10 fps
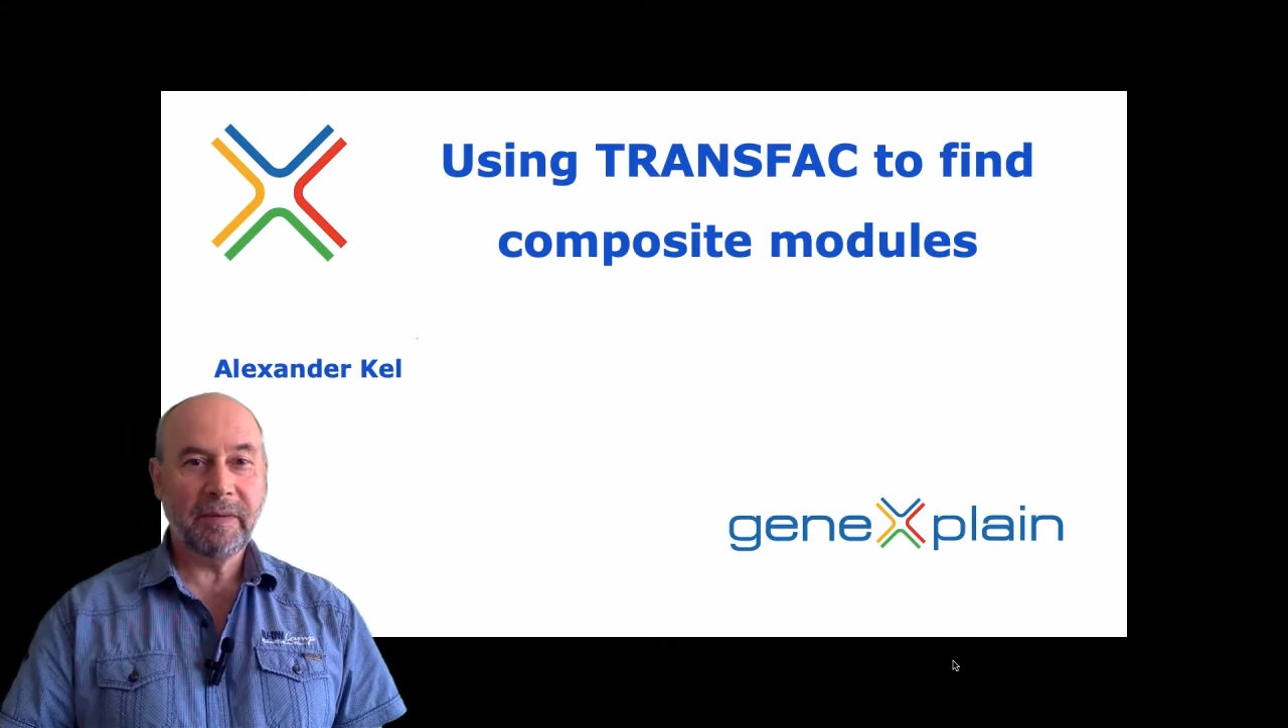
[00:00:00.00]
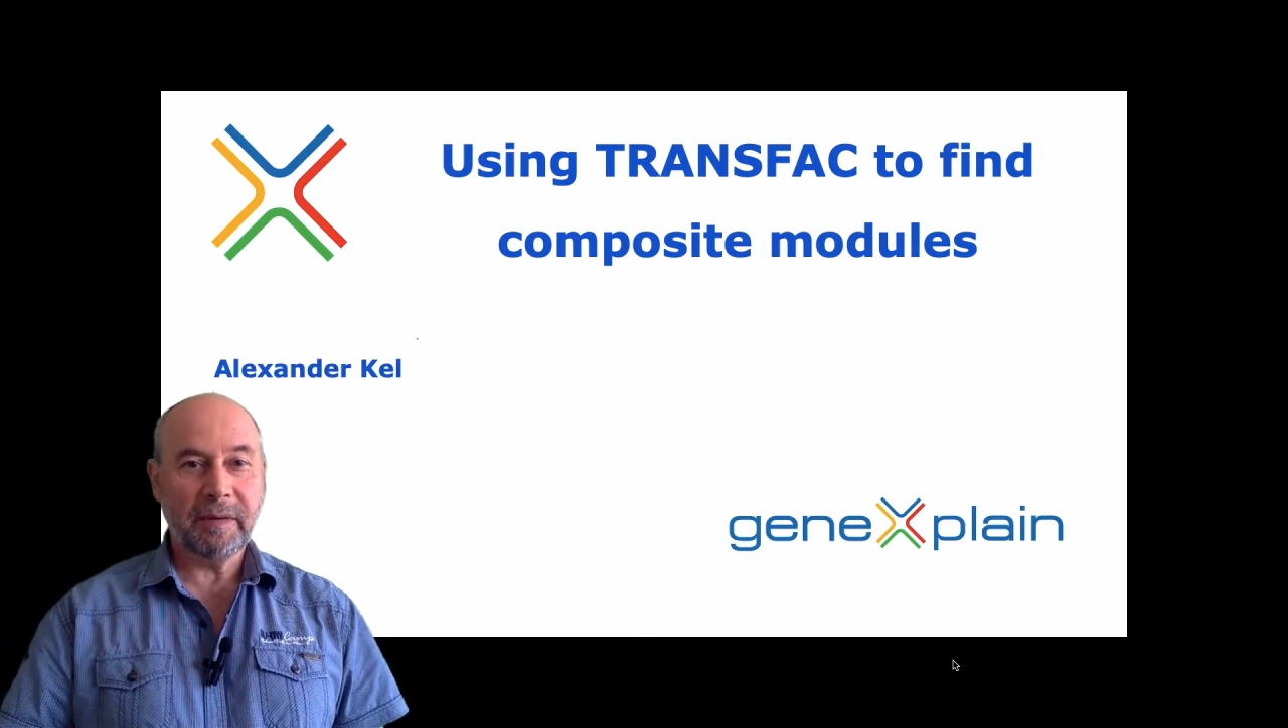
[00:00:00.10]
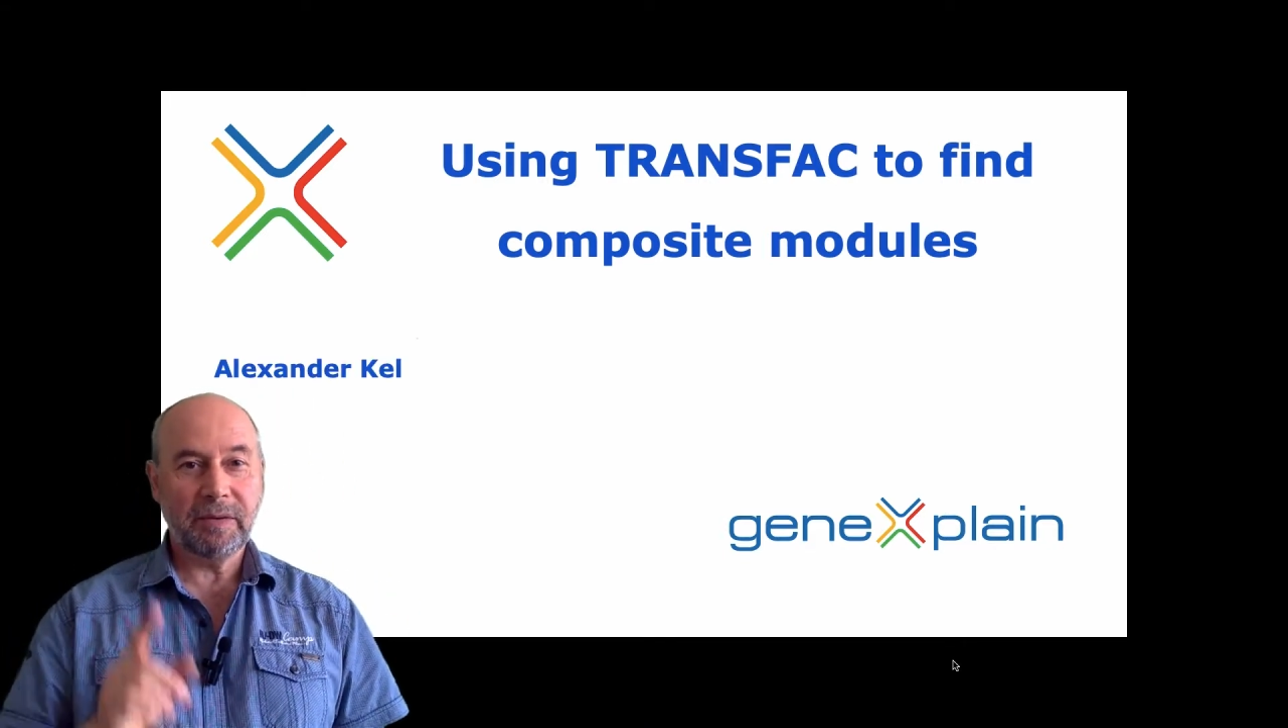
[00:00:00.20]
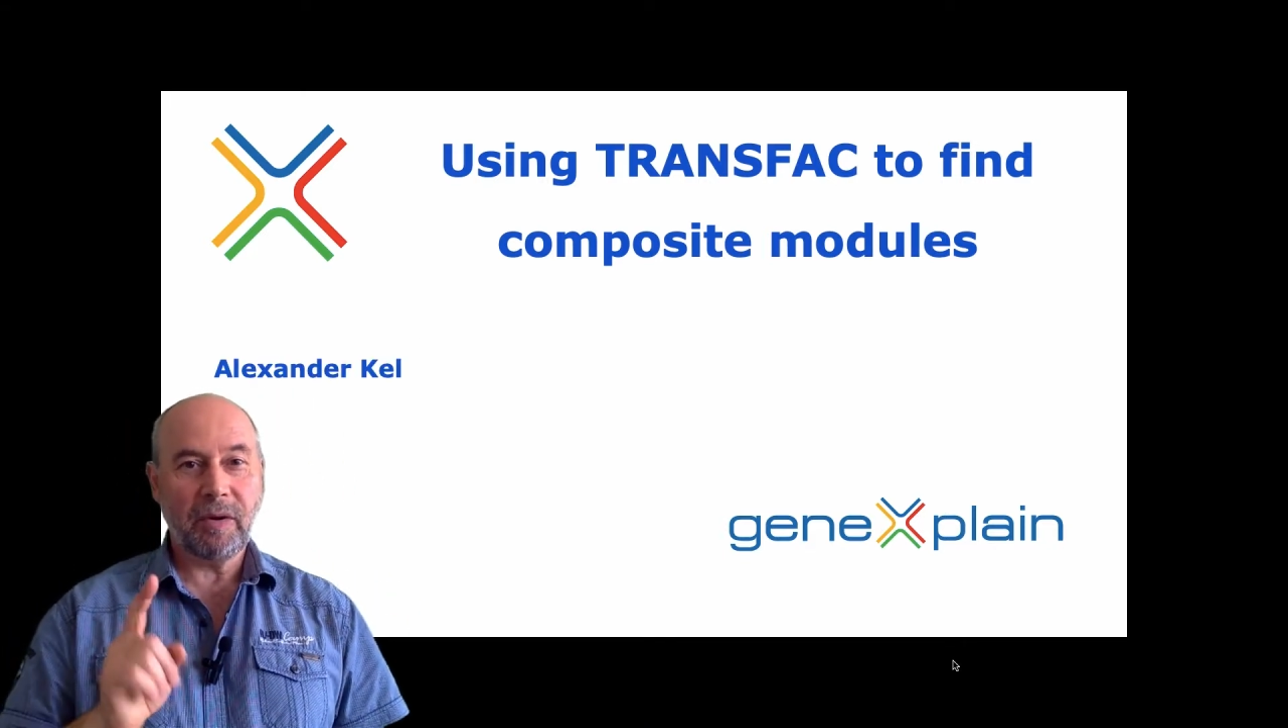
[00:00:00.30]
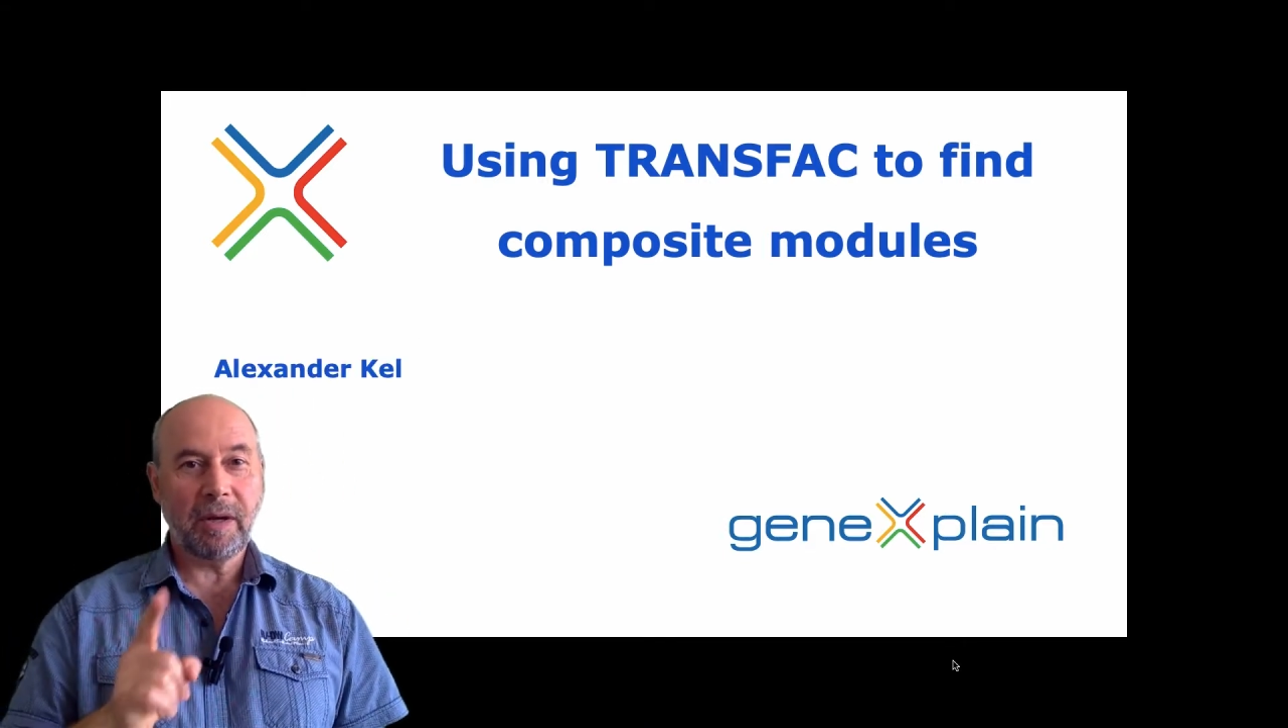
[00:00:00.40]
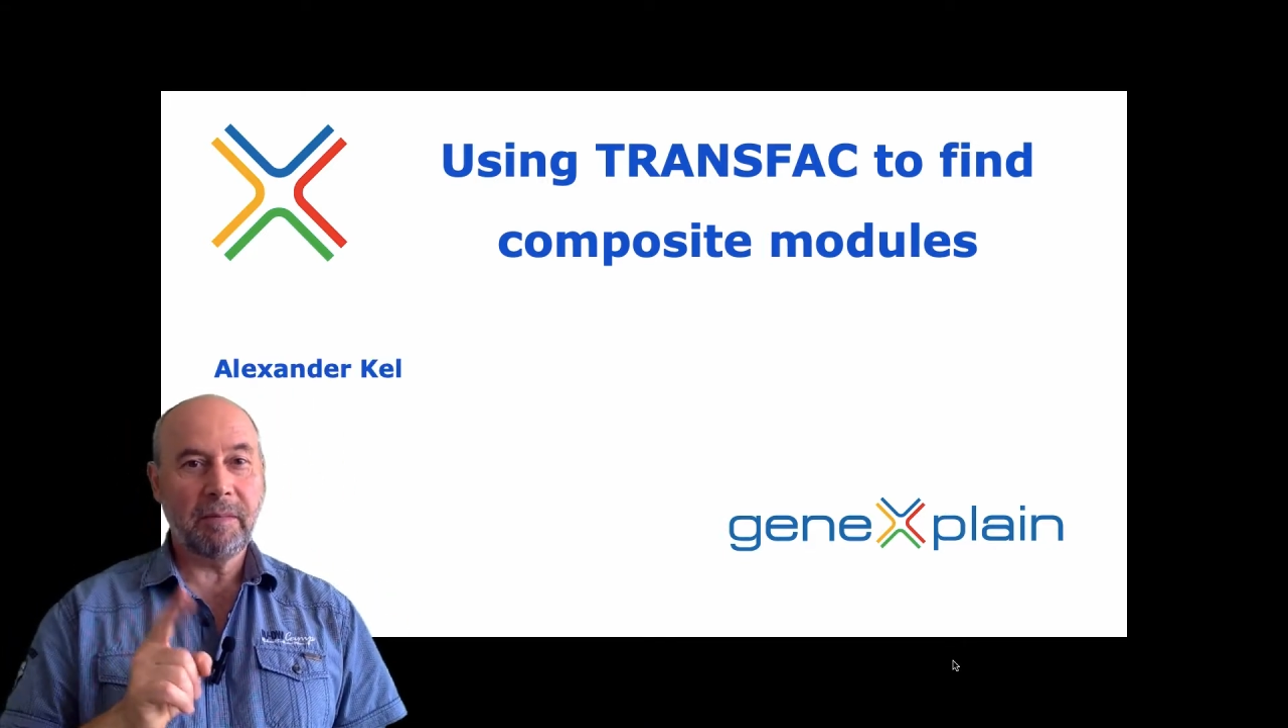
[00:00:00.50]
we'll talk